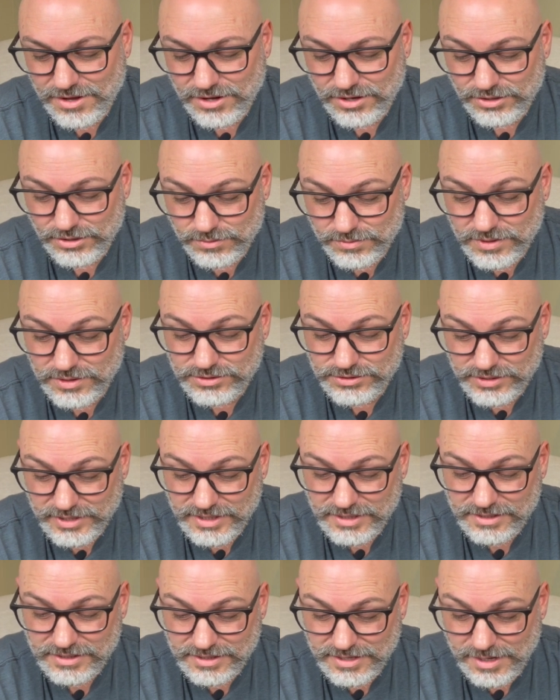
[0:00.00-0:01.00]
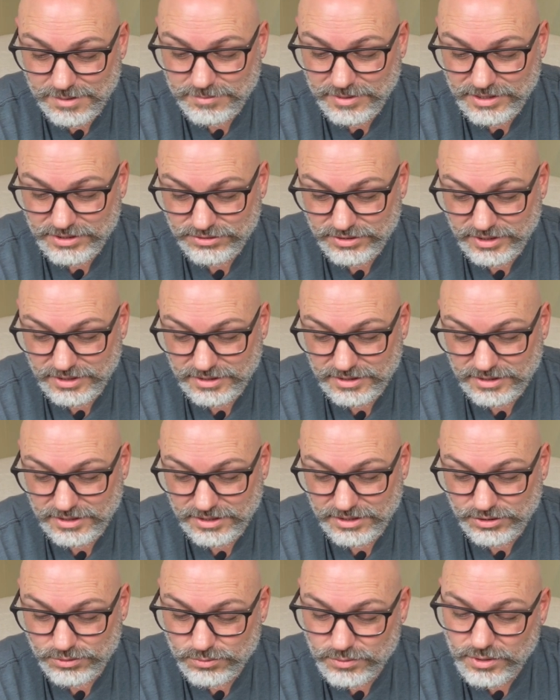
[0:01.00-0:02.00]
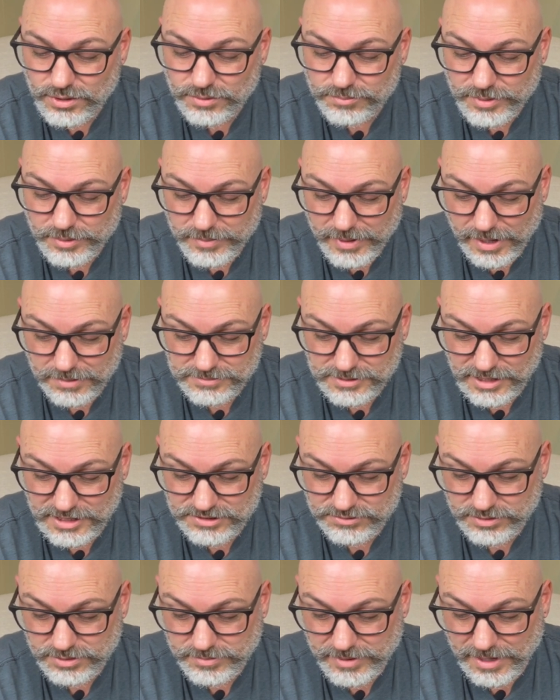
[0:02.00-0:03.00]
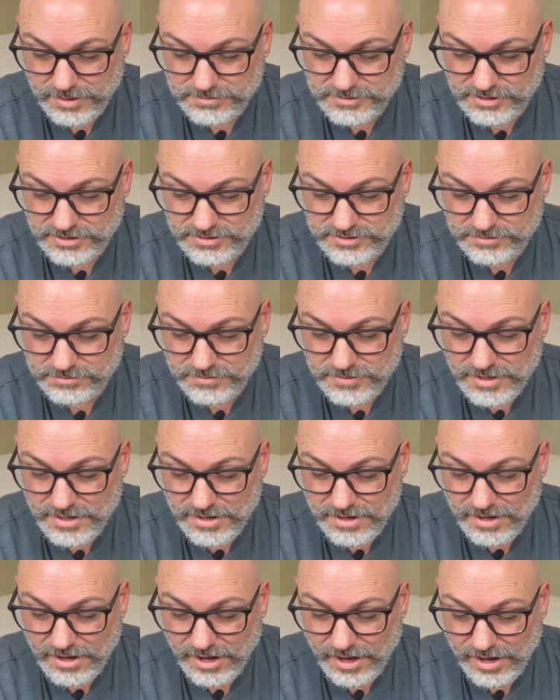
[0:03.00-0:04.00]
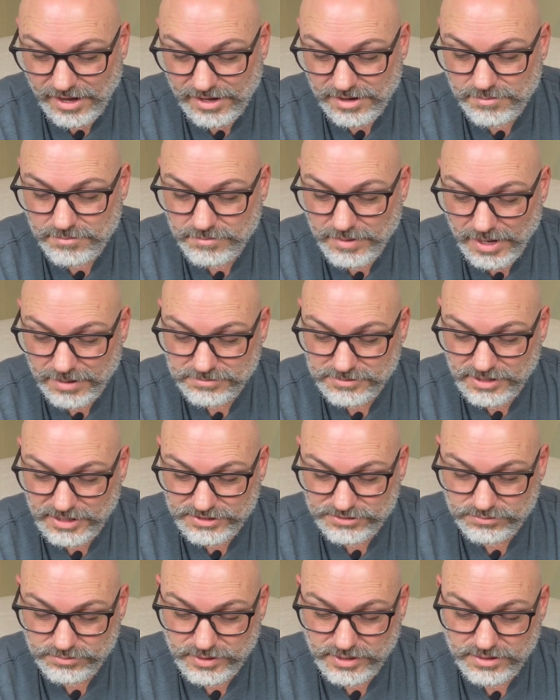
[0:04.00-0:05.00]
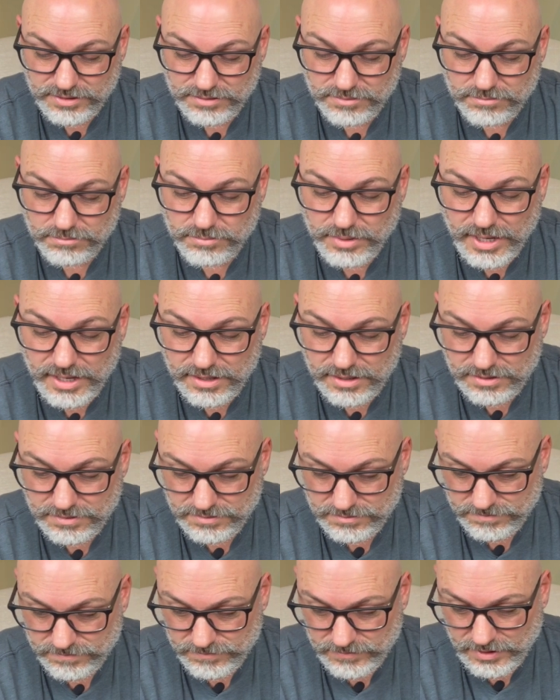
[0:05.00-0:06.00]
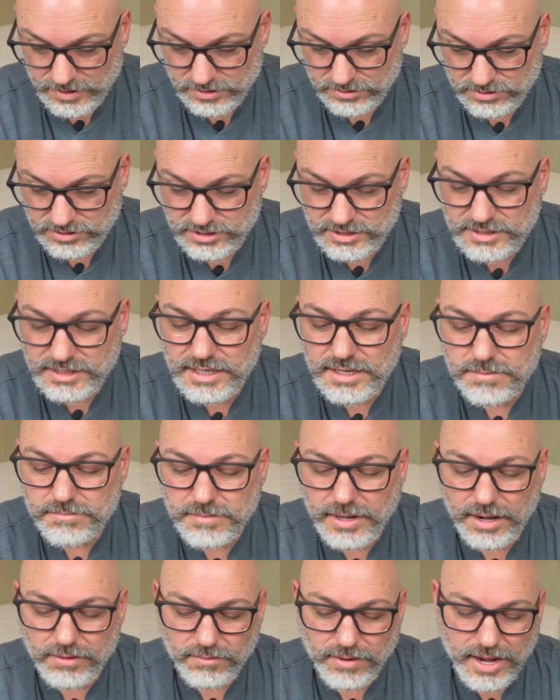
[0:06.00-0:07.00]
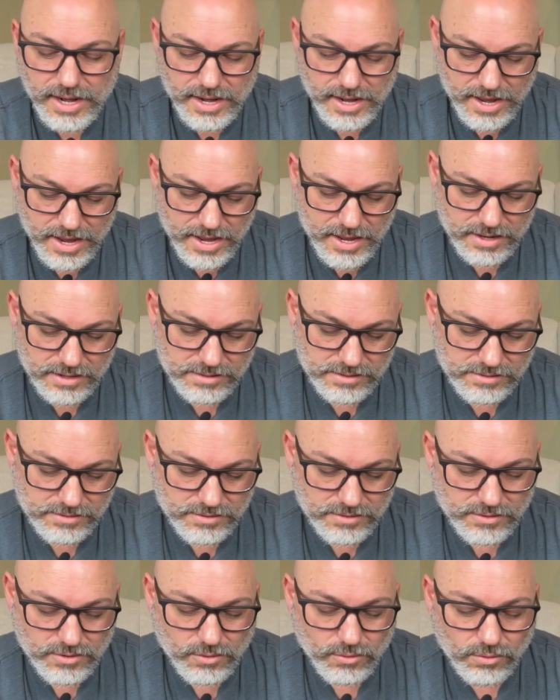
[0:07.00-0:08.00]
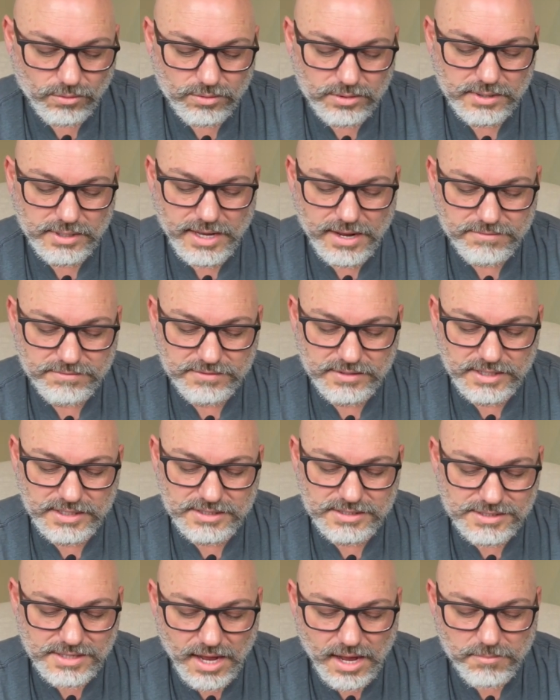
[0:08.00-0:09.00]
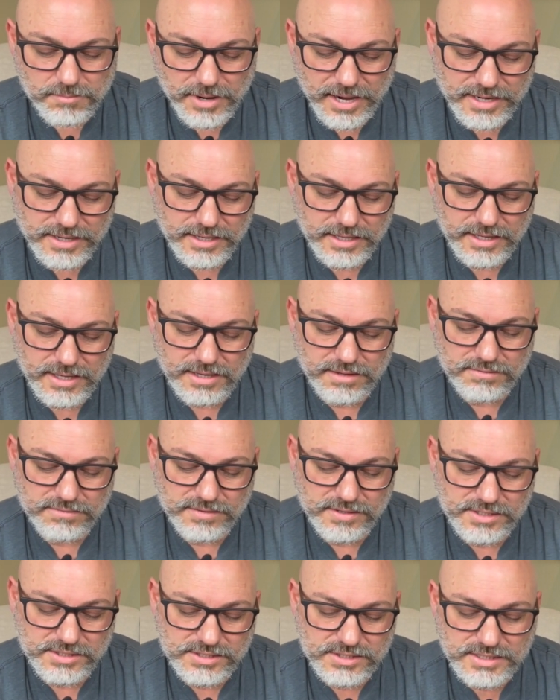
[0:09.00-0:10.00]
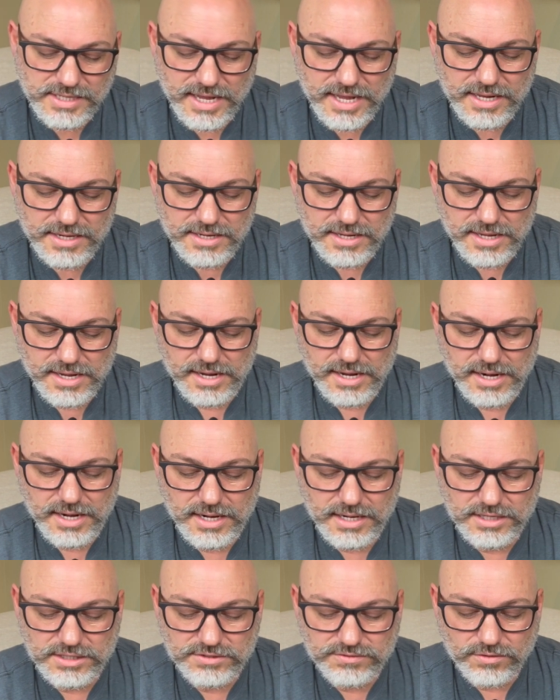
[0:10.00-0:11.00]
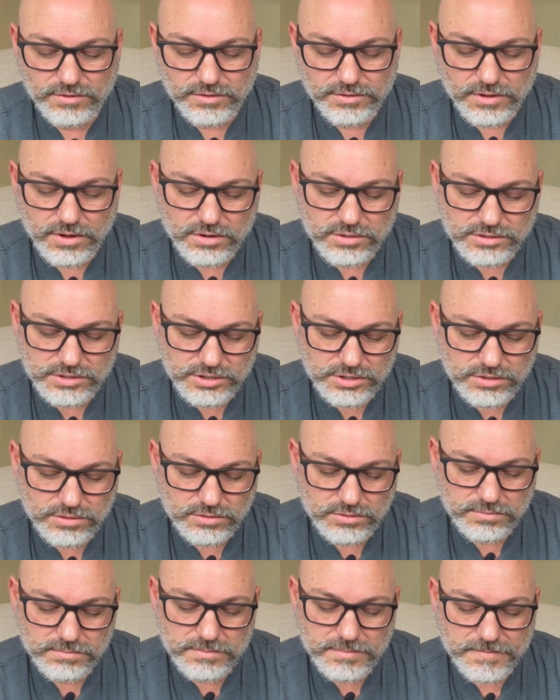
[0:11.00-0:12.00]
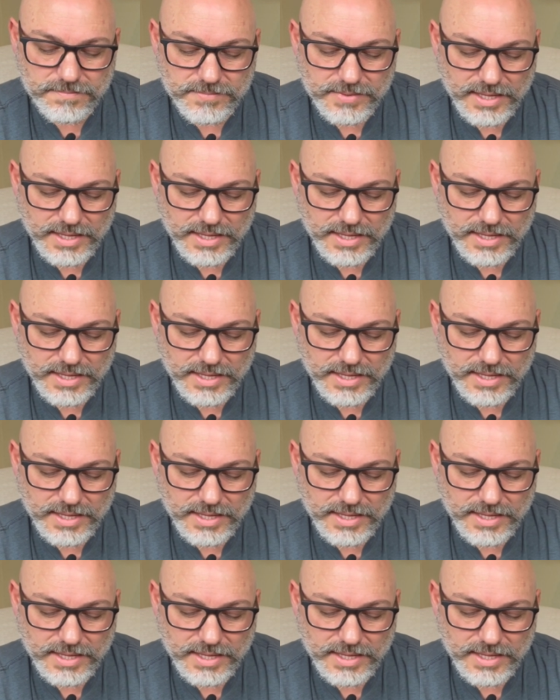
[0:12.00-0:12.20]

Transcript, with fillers: "You will drink the cup I drink, and you will be baptized with the baptism I am baptized with. But to sit at my right hand or left is not mine to give. Instead, it is for those whom